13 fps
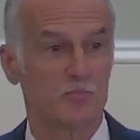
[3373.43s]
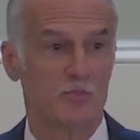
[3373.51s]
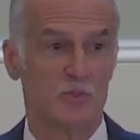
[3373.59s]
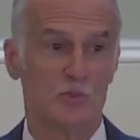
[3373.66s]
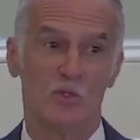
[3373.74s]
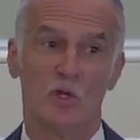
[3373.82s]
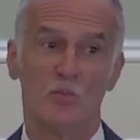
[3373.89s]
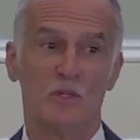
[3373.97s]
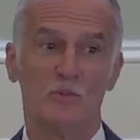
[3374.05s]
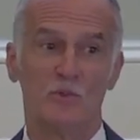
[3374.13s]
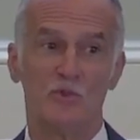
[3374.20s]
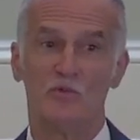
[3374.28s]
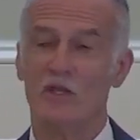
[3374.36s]
You, you
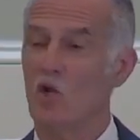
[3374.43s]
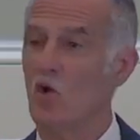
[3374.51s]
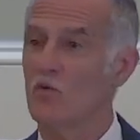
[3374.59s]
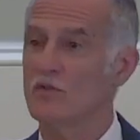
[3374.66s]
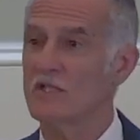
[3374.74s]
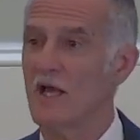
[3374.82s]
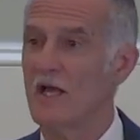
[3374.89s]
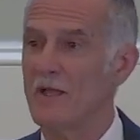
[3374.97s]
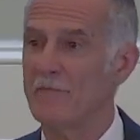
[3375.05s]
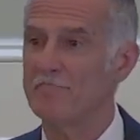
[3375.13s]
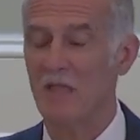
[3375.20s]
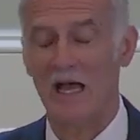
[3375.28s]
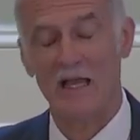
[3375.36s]
young people do that all the
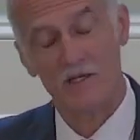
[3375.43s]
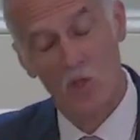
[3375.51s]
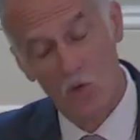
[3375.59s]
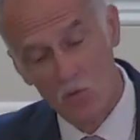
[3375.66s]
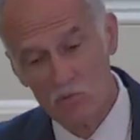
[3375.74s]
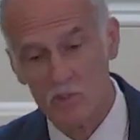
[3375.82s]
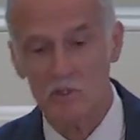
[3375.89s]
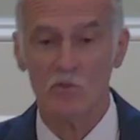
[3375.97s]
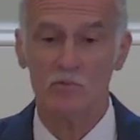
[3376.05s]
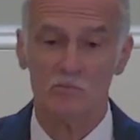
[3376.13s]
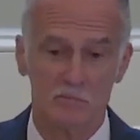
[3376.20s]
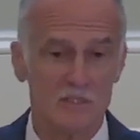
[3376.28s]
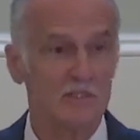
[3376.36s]
time. I know
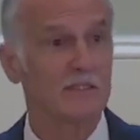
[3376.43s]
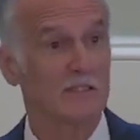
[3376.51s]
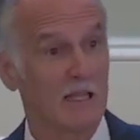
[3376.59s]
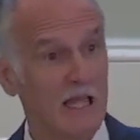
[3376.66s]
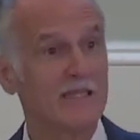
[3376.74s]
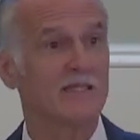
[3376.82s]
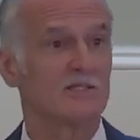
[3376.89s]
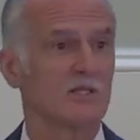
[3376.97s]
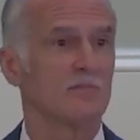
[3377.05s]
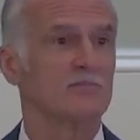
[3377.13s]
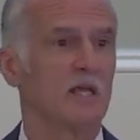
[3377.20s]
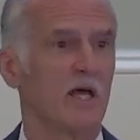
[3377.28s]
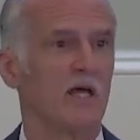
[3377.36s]
you don't really like
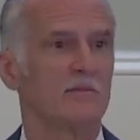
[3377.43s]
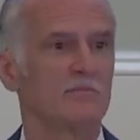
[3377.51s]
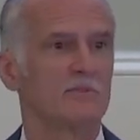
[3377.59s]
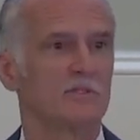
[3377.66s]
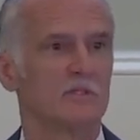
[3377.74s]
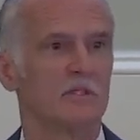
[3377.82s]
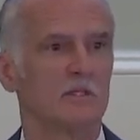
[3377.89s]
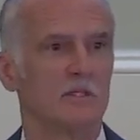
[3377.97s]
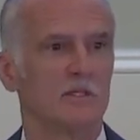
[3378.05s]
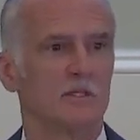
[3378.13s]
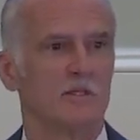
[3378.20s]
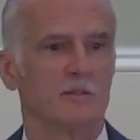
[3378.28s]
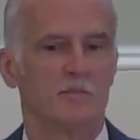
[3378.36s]
it sometimes
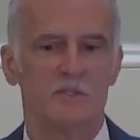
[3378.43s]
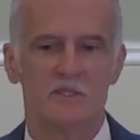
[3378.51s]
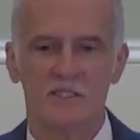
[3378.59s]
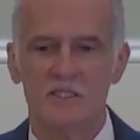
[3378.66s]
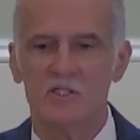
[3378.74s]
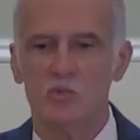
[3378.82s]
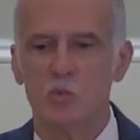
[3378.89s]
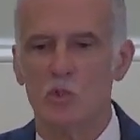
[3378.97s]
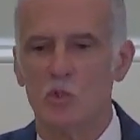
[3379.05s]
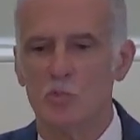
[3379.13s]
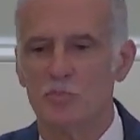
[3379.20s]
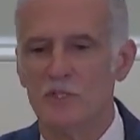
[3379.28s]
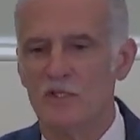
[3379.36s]
but this
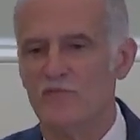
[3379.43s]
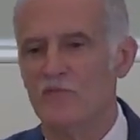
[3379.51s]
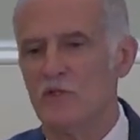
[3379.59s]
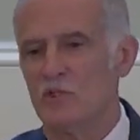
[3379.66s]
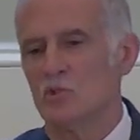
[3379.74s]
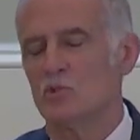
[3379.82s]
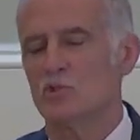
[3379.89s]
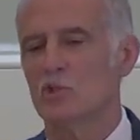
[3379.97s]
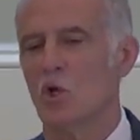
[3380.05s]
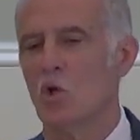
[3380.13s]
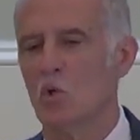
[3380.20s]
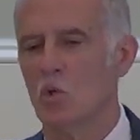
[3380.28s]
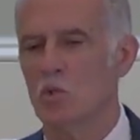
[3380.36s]
will benefit your
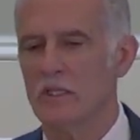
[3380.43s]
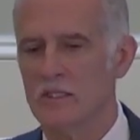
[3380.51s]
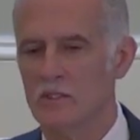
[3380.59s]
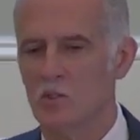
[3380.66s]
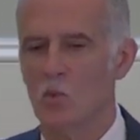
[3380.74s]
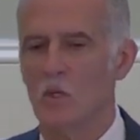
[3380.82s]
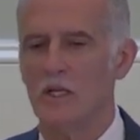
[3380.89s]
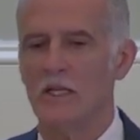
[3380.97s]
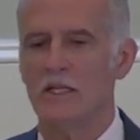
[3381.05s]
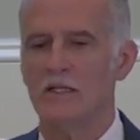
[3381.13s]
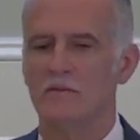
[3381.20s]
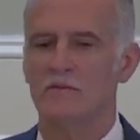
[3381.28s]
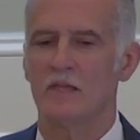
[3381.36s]
soul in the
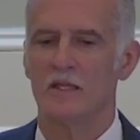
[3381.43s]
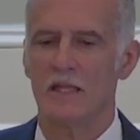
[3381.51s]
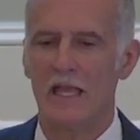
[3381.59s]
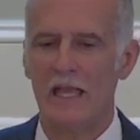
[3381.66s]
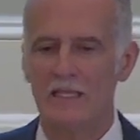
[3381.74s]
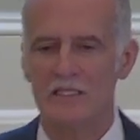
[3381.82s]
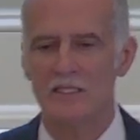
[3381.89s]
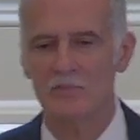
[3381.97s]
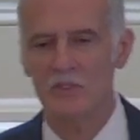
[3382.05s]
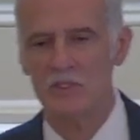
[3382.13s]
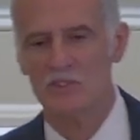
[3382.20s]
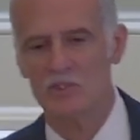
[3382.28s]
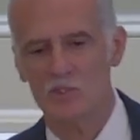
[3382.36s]
way that
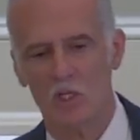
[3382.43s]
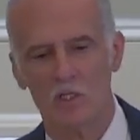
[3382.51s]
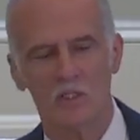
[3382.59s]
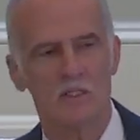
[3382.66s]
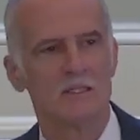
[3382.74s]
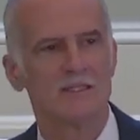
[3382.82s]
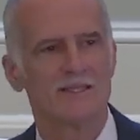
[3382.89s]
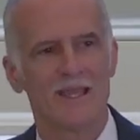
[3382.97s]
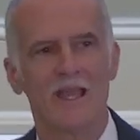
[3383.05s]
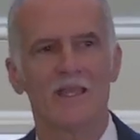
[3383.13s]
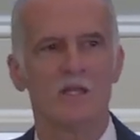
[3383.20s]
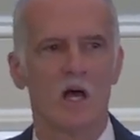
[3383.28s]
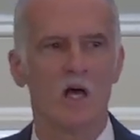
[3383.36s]
academic study
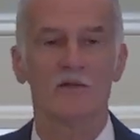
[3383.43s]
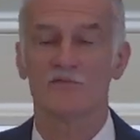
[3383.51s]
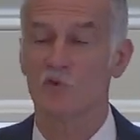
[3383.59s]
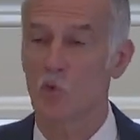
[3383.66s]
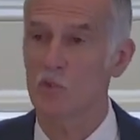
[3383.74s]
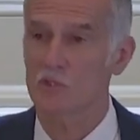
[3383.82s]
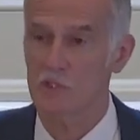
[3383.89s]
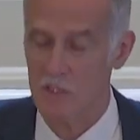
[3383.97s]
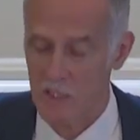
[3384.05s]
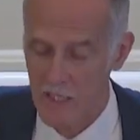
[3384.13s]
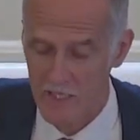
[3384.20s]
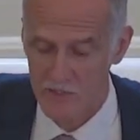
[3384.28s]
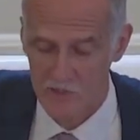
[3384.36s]
cannot, of
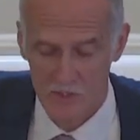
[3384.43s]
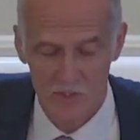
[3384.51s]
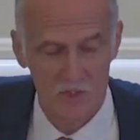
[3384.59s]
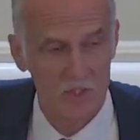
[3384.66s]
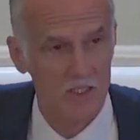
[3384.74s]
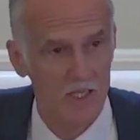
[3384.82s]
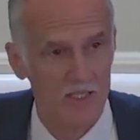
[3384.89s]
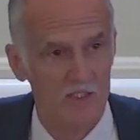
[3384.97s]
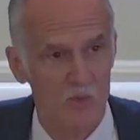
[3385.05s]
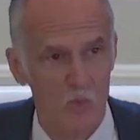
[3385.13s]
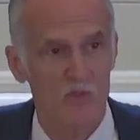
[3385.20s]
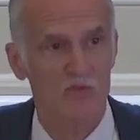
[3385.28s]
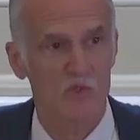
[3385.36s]
course, unless it's
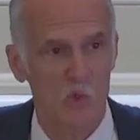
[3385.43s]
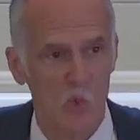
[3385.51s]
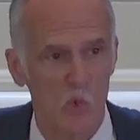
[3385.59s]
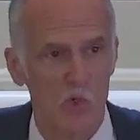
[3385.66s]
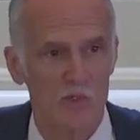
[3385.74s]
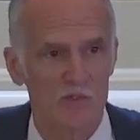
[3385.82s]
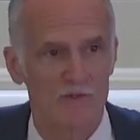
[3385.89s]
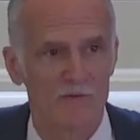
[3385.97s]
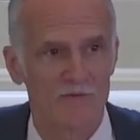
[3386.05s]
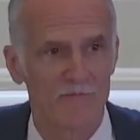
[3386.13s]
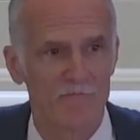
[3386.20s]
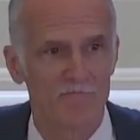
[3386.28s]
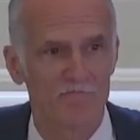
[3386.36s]
connected with the Lord,
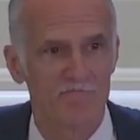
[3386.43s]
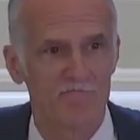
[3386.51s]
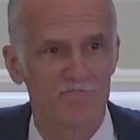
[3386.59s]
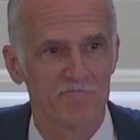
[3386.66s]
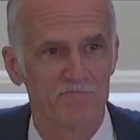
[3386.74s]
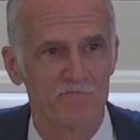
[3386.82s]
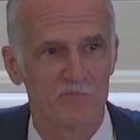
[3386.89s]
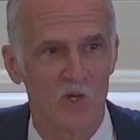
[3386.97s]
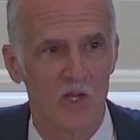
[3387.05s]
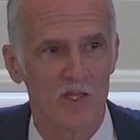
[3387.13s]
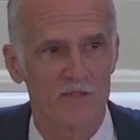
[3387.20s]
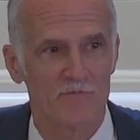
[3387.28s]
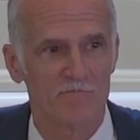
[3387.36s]

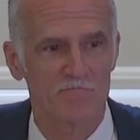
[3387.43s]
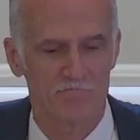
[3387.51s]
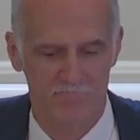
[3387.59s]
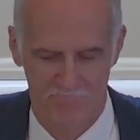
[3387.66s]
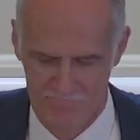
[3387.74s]
right?